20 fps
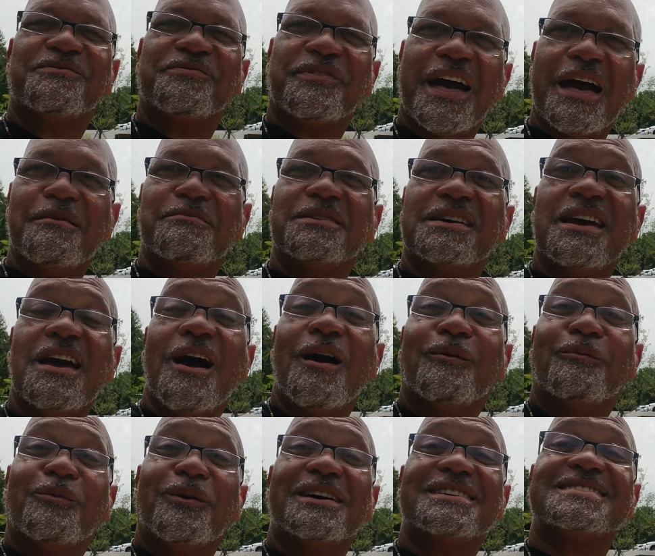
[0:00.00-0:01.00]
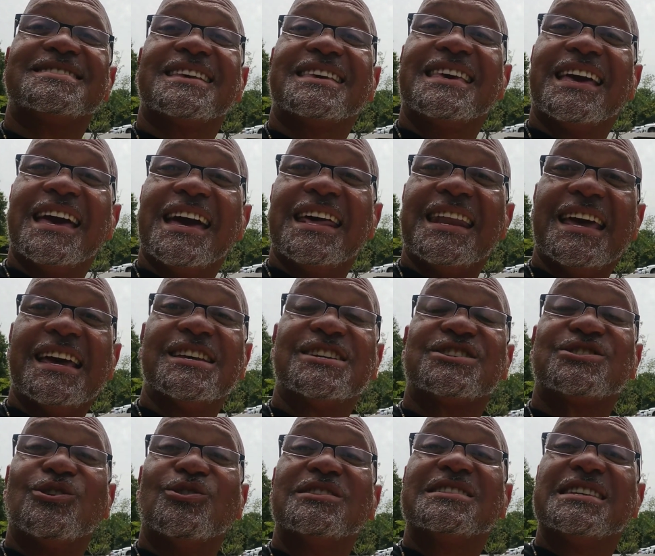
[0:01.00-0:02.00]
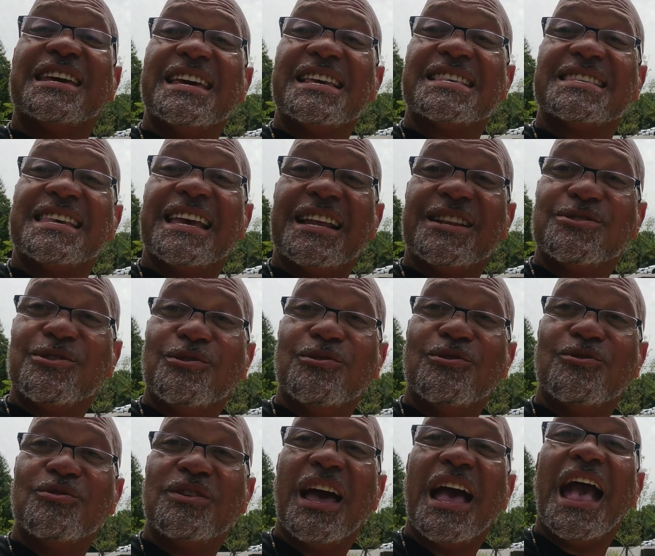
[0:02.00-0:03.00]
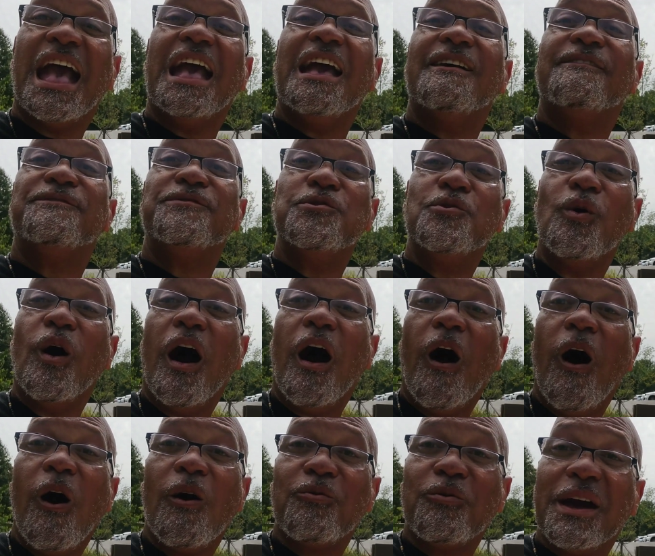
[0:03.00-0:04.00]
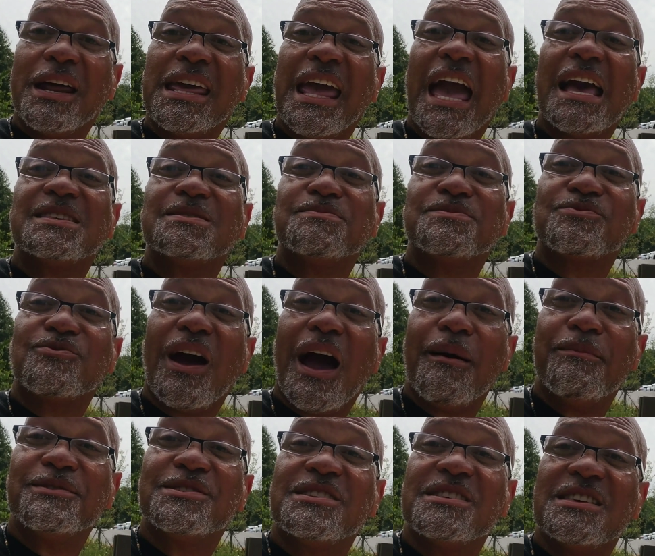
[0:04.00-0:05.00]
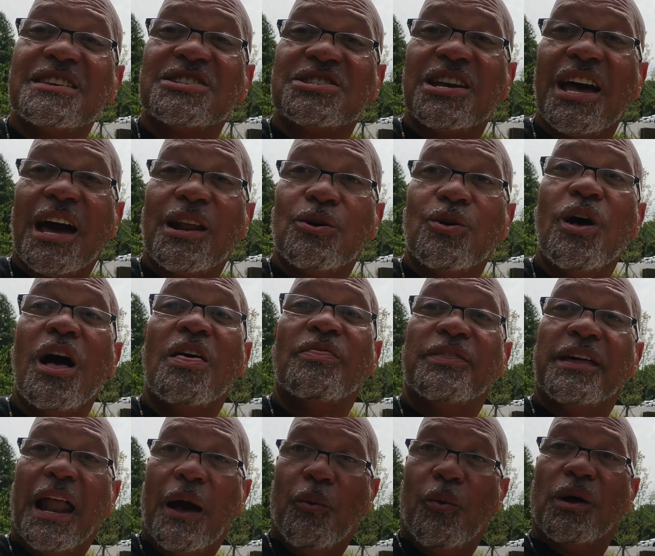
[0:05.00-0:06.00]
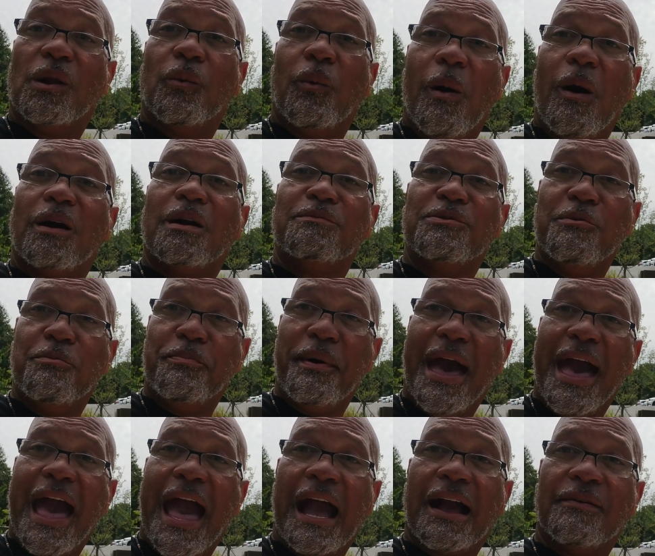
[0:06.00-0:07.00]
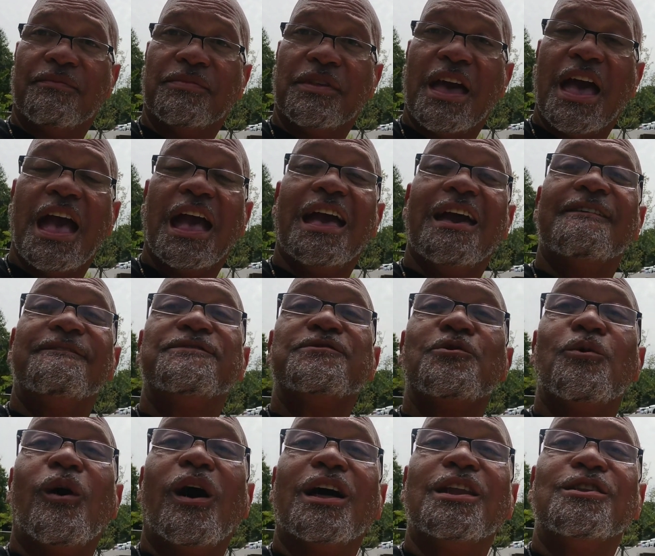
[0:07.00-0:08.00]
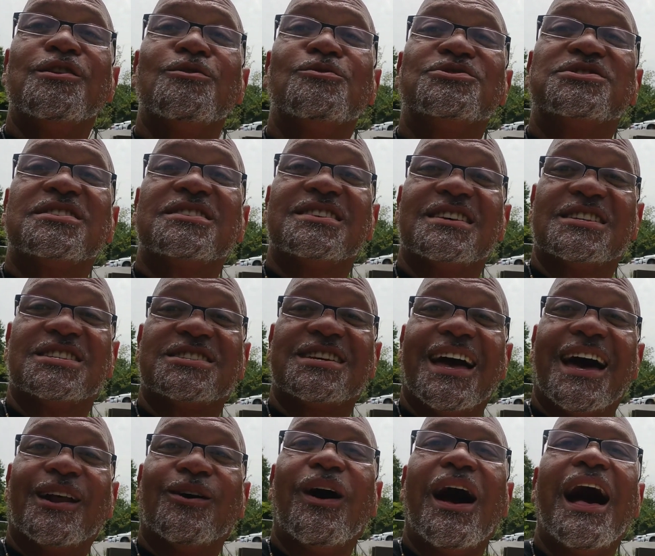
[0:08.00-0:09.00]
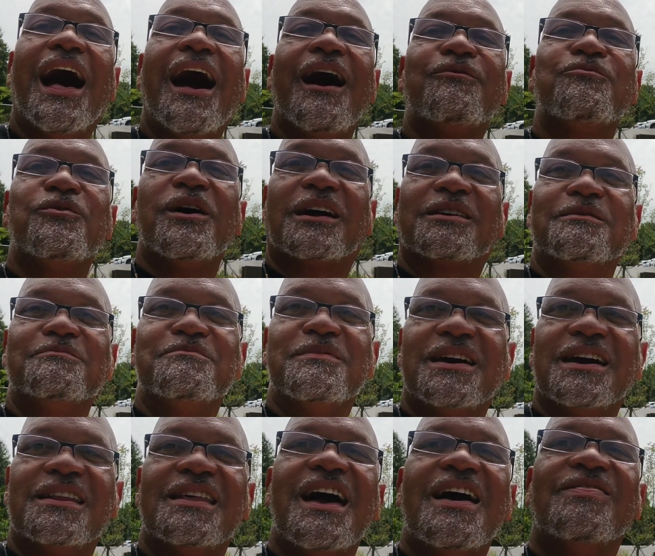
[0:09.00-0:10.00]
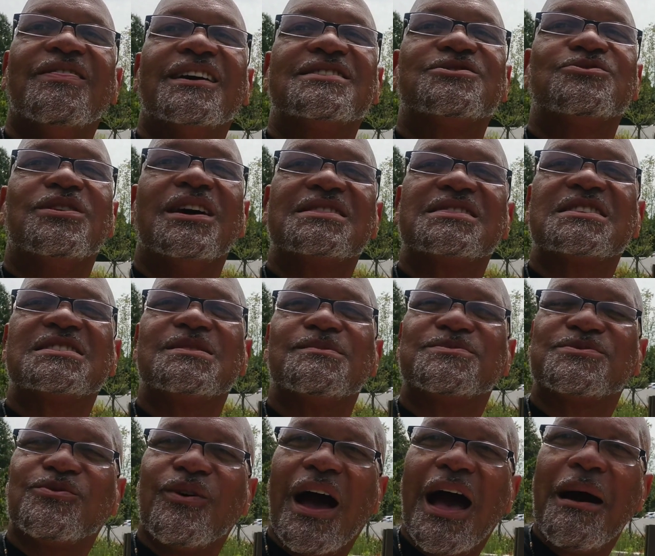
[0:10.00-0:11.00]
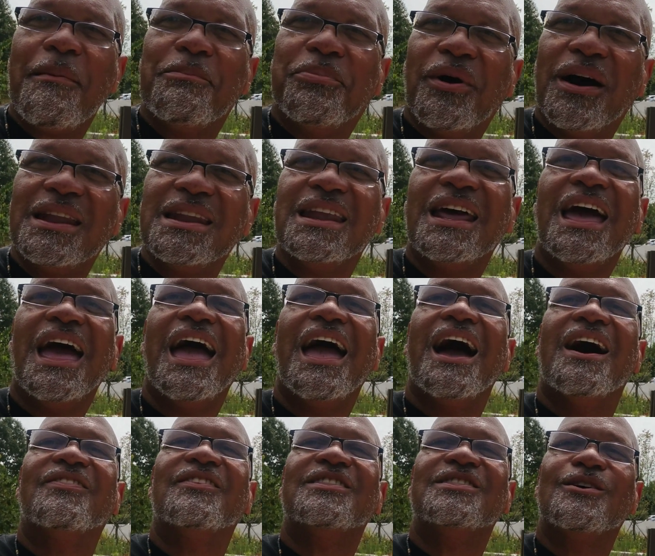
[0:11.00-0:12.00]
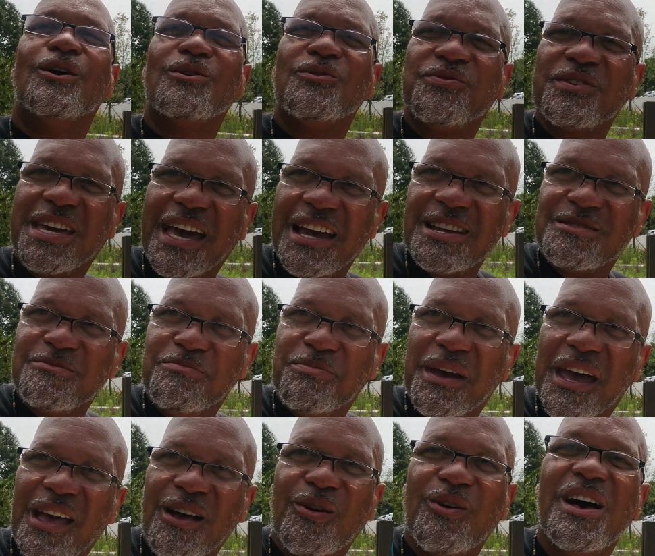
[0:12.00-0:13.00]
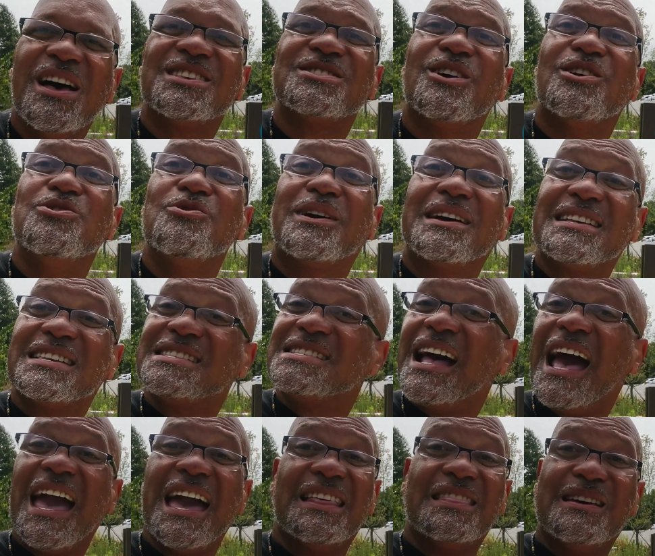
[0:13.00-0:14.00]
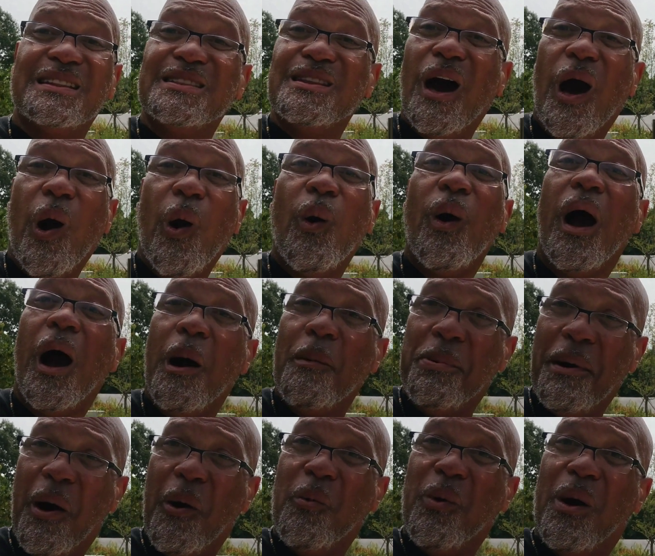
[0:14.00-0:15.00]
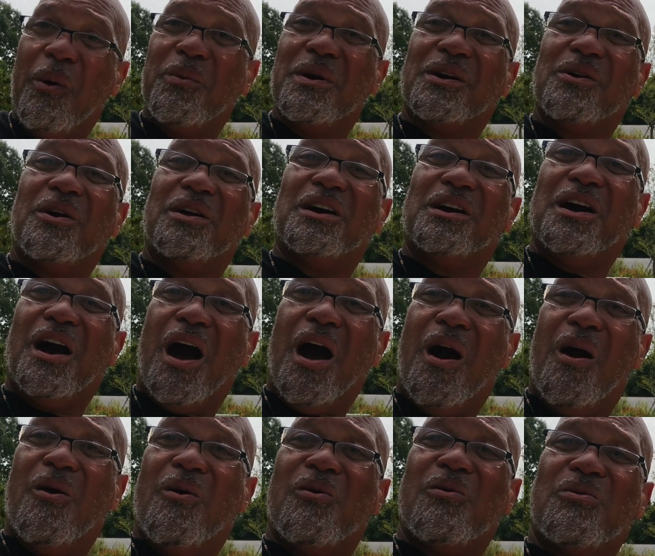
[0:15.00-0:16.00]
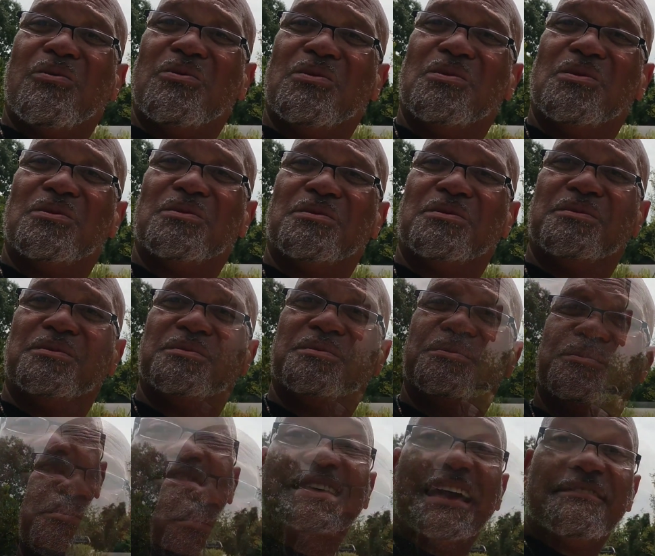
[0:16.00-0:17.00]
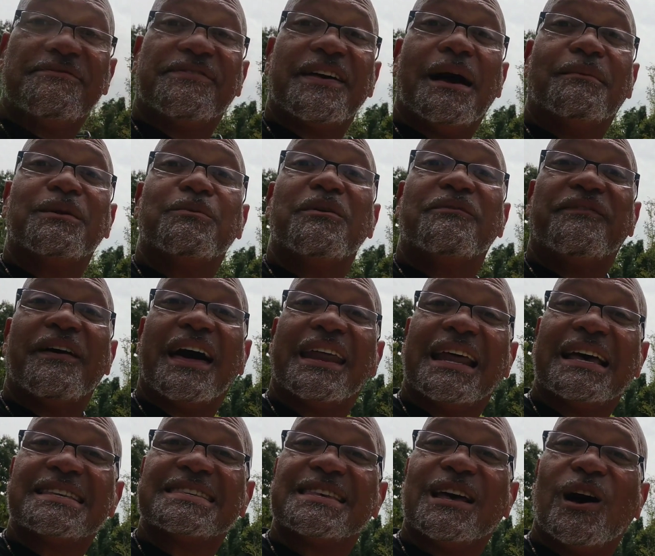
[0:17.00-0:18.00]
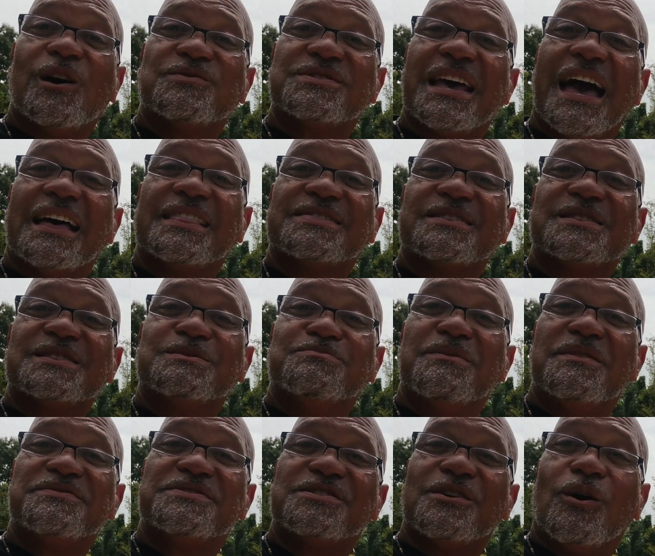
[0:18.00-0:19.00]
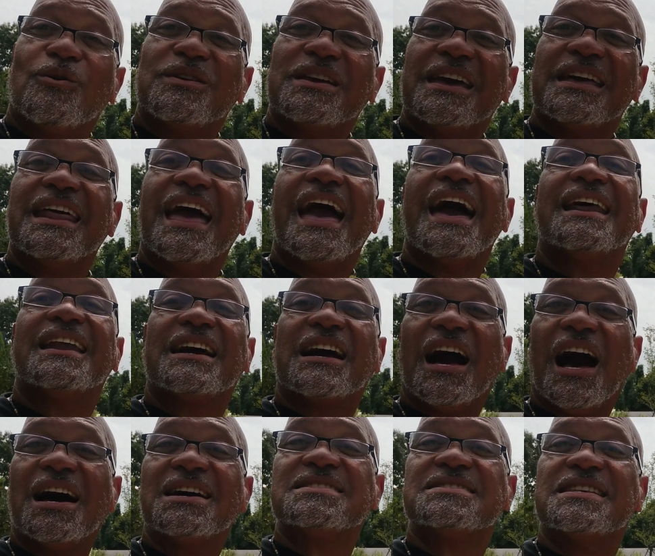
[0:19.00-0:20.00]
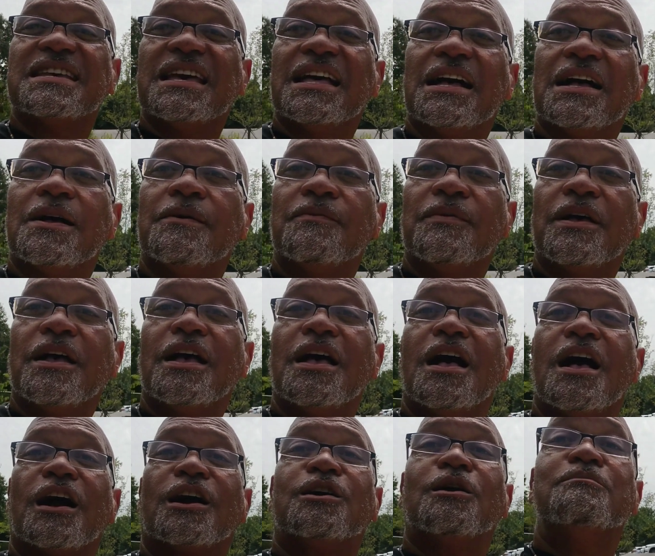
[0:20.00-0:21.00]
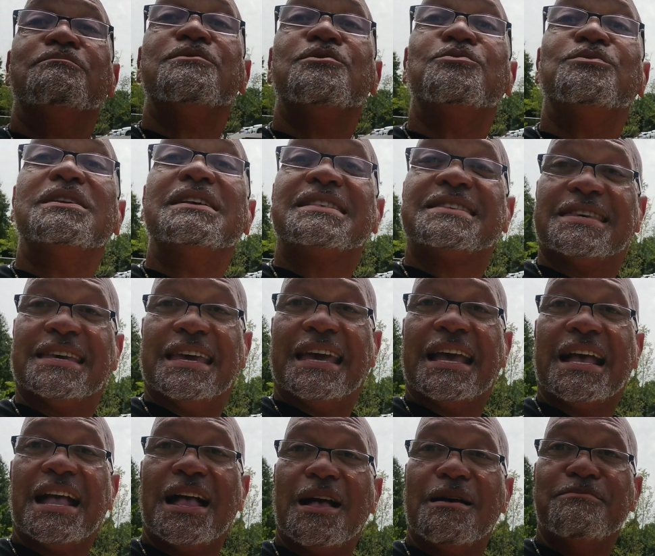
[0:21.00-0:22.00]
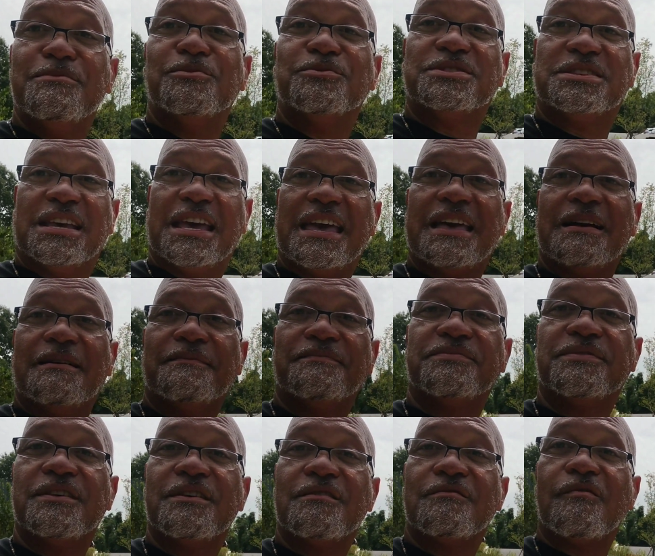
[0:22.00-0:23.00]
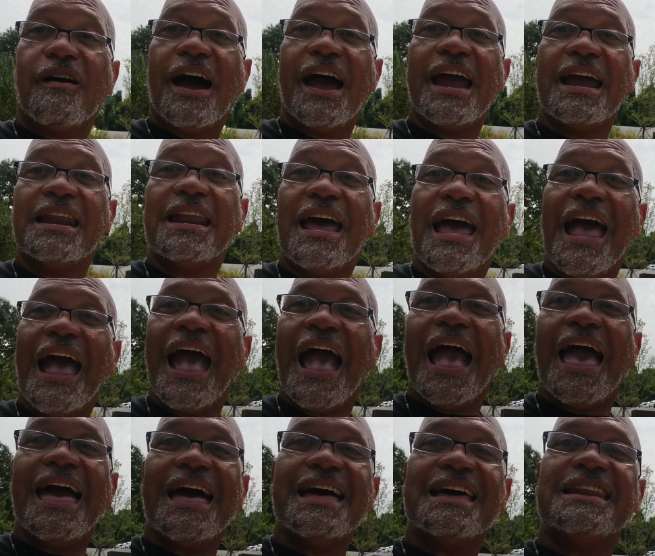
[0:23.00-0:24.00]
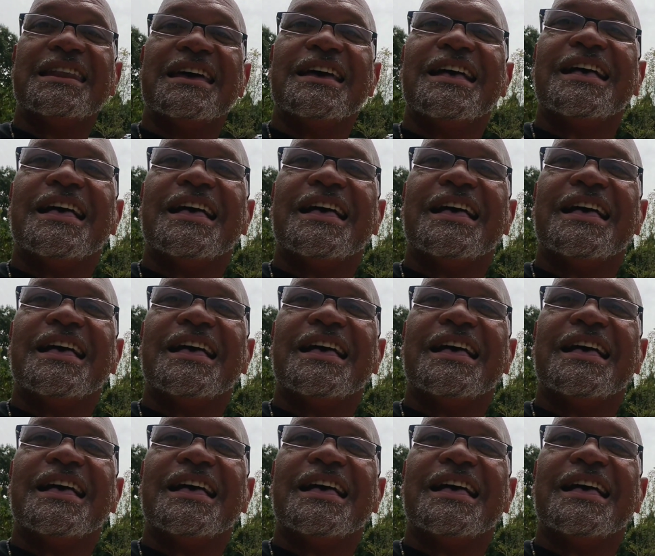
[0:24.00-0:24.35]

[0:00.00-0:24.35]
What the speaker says: family. Once again, it's your DC dude. If you are already a subscriber to this channel, then I want to welcome you back. If you are new to this channel, I recommend that you hit the subscribe button and the notification bell so you can stay in the know about where we're going to go. So today, family, we find ourselves at the Smithsonian Anacostia Community Museum, right? And